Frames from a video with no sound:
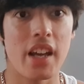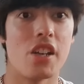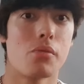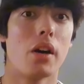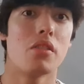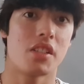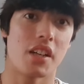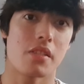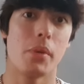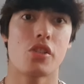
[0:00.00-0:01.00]
As well as
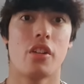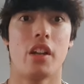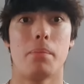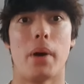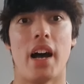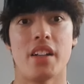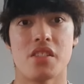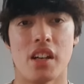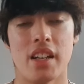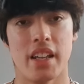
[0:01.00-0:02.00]
this, make sure that the
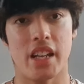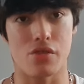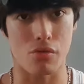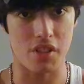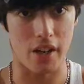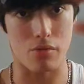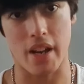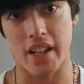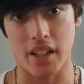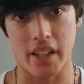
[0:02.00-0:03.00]
band is
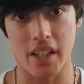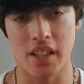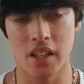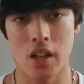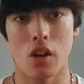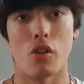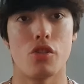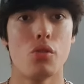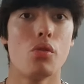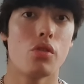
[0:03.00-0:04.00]
directly, or
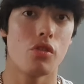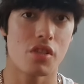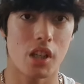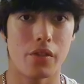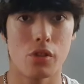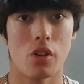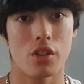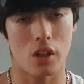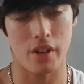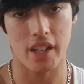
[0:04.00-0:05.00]
you yourself, you are
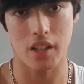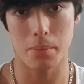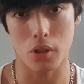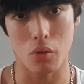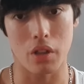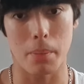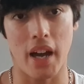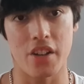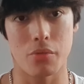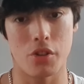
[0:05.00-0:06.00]
directly below the
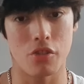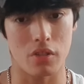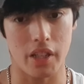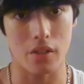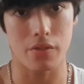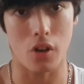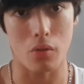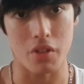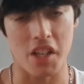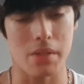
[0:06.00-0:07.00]
band when you're leaning
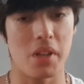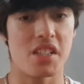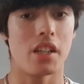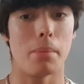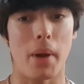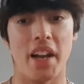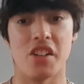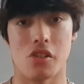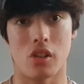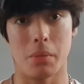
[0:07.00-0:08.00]
forward. This means that the band
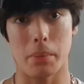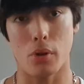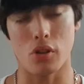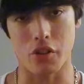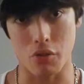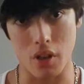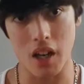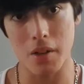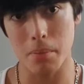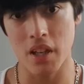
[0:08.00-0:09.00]
is not going to be pulling you
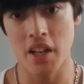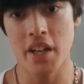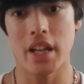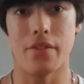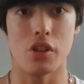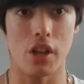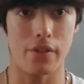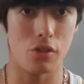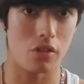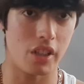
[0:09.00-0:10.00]
up
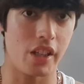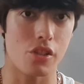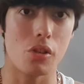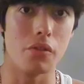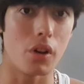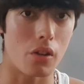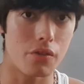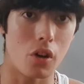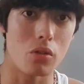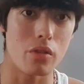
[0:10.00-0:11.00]
if you're leaning too far
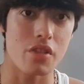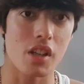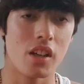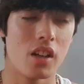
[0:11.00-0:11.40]
forward.